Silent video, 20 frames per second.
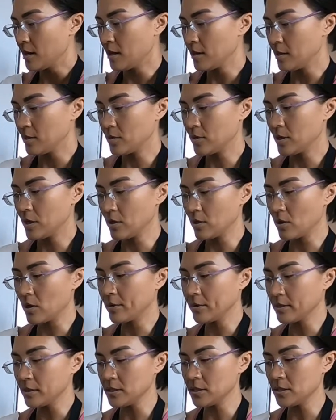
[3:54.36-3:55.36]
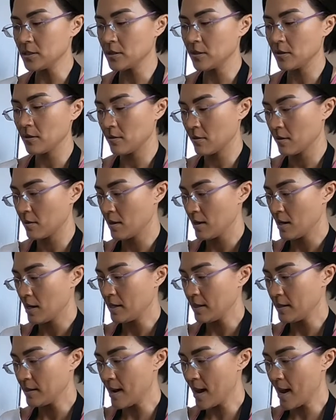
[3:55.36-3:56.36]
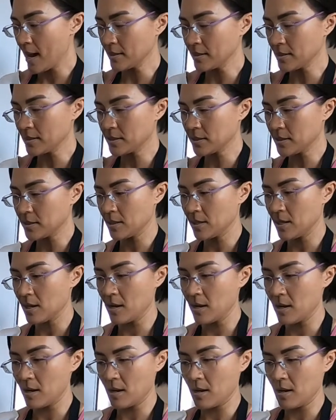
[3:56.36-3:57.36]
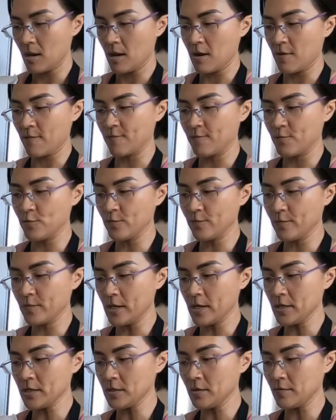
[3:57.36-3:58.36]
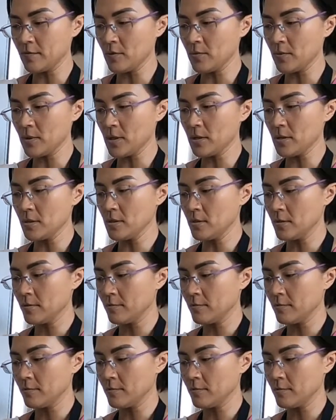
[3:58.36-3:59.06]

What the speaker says: and you're getting all these gnats and fruit flies everywhere,